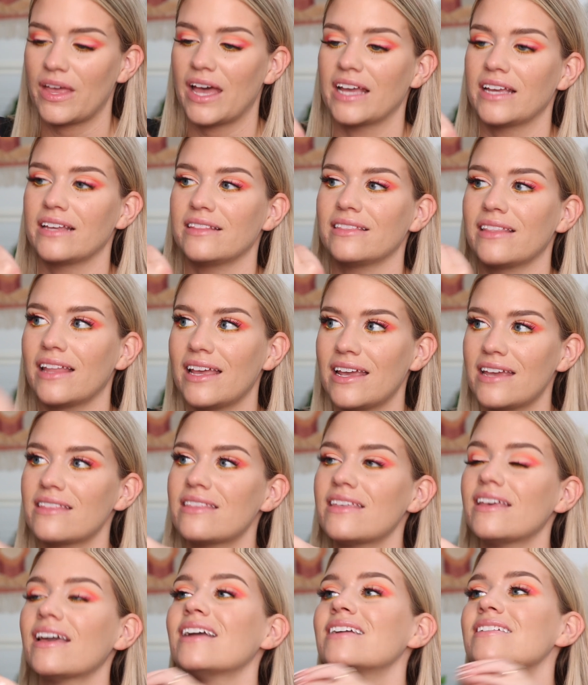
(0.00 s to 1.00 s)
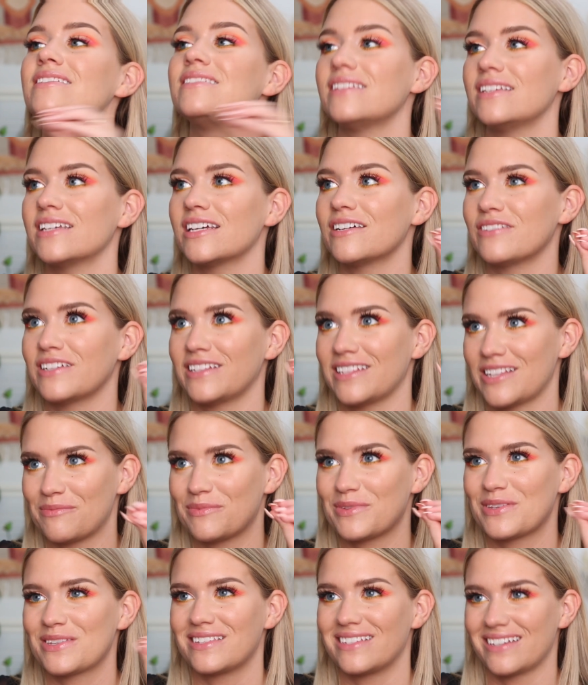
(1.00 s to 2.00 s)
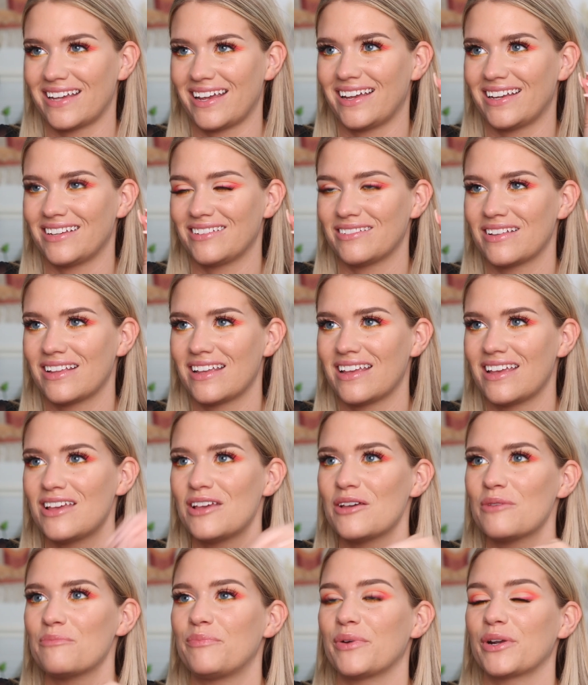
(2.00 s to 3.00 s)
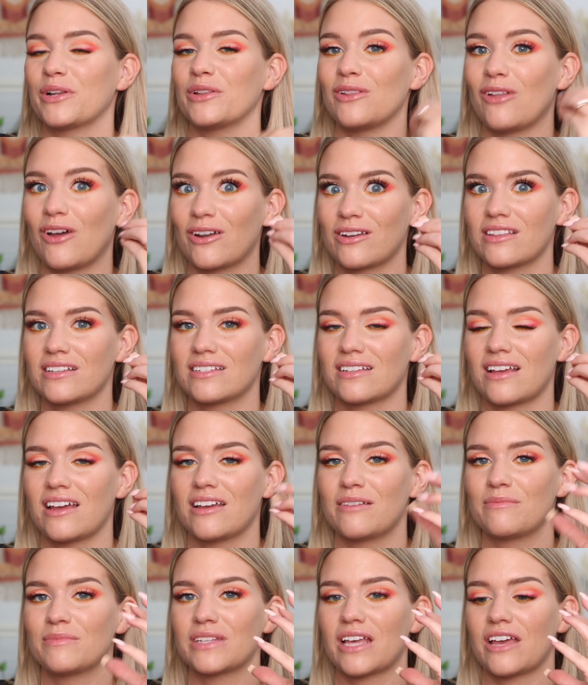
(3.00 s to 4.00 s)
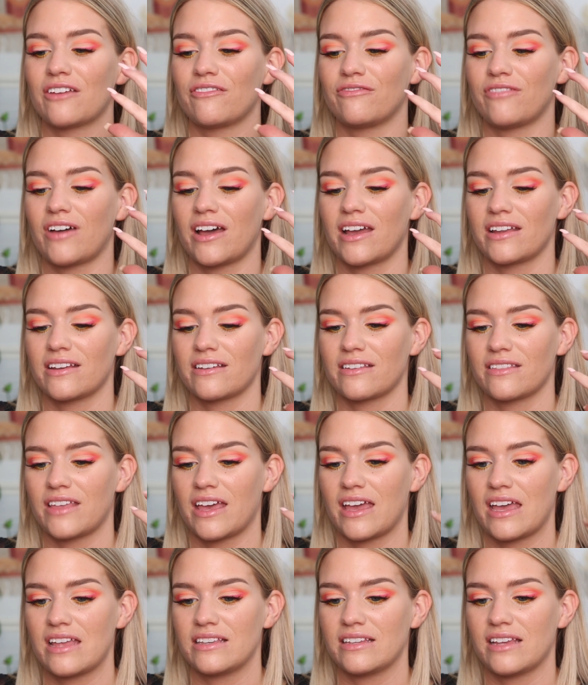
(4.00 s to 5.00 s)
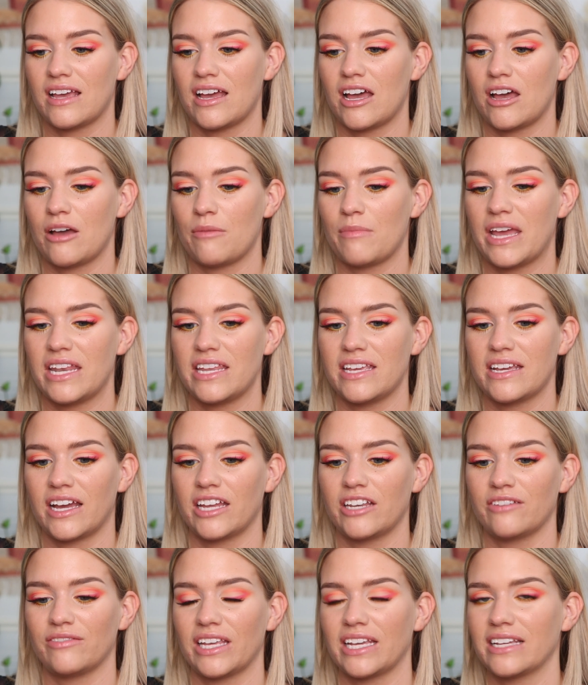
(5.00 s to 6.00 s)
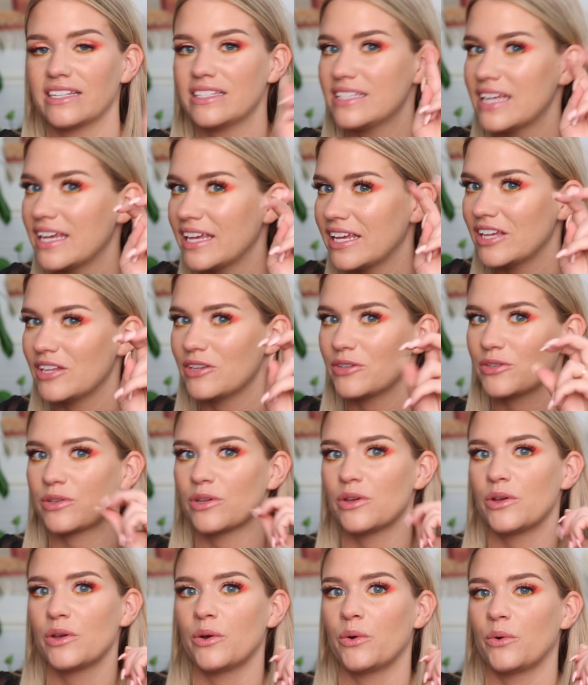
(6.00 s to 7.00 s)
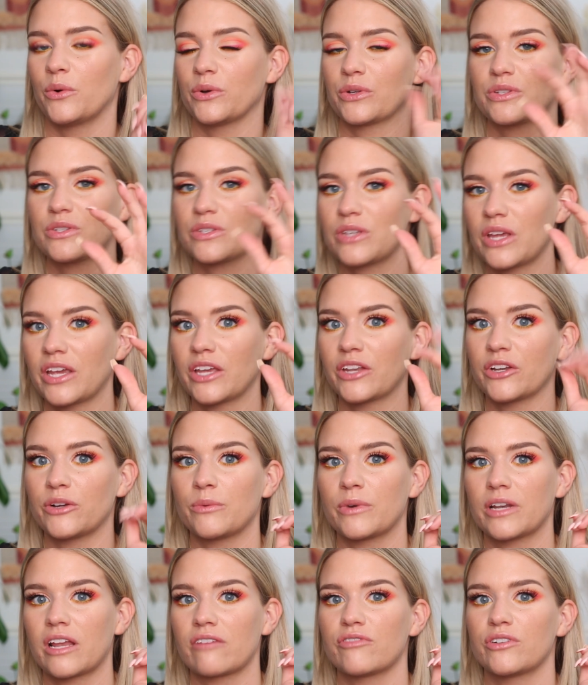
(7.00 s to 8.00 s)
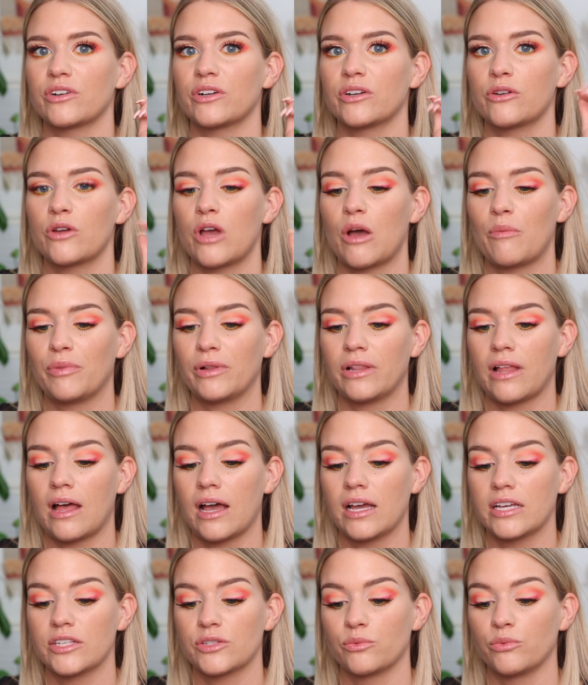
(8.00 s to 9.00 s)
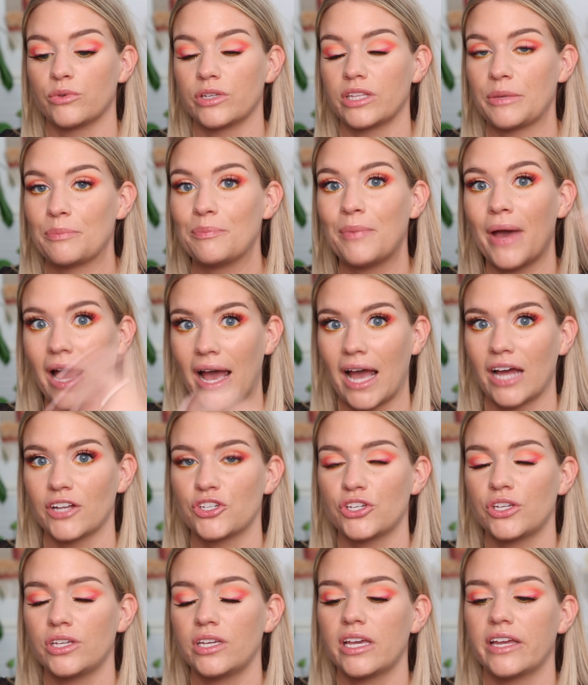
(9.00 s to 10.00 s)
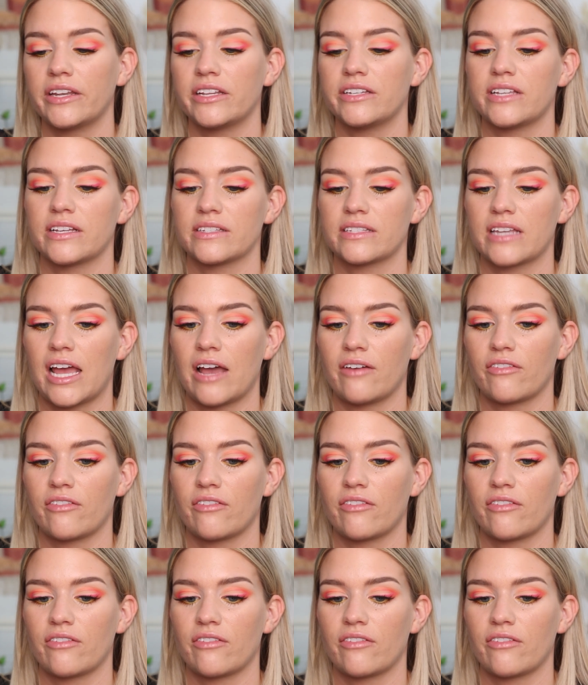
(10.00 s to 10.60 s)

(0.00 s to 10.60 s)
I like the idea of a lip stain, but a lot of the times I find that um, any kind of like tint or stain or whatever applies really patchy, and it doesn't